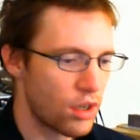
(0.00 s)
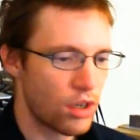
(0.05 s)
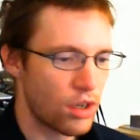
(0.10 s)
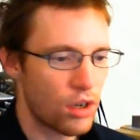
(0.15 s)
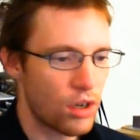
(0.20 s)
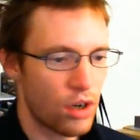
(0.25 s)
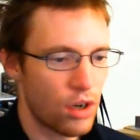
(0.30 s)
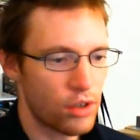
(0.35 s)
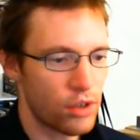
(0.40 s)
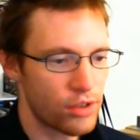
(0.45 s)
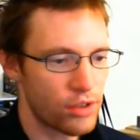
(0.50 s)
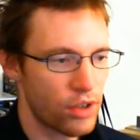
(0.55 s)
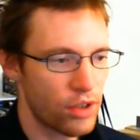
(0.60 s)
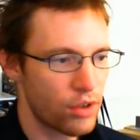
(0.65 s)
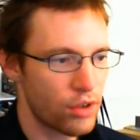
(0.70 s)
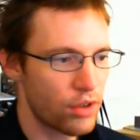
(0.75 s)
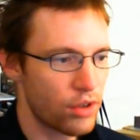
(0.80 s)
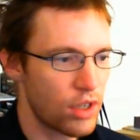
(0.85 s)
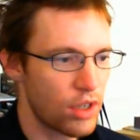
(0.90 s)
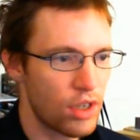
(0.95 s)

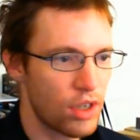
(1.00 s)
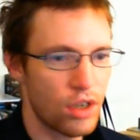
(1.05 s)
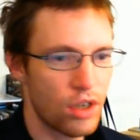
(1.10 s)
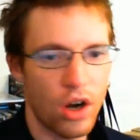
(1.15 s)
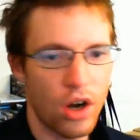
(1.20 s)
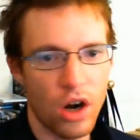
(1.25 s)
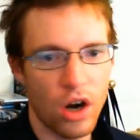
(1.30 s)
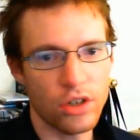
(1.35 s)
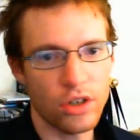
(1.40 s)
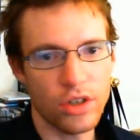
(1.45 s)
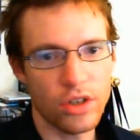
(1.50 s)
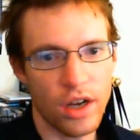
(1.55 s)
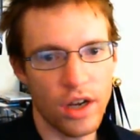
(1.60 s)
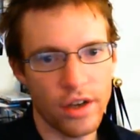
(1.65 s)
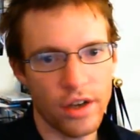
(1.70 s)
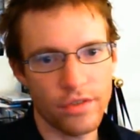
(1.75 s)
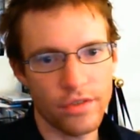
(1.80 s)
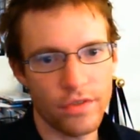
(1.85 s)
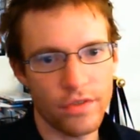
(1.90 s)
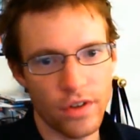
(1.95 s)
also the hard
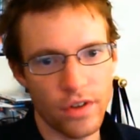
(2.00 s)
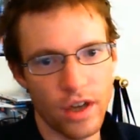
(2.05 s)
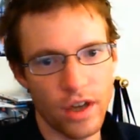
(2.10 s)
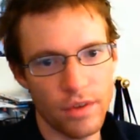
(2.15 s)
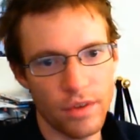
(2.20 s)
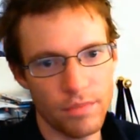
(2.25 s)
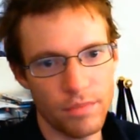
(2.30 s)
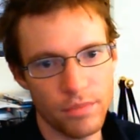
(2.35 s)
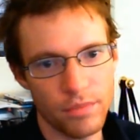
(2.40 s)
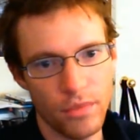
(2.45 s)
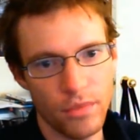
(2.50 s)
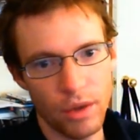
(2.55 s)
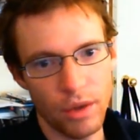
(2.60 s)
drive, I'm,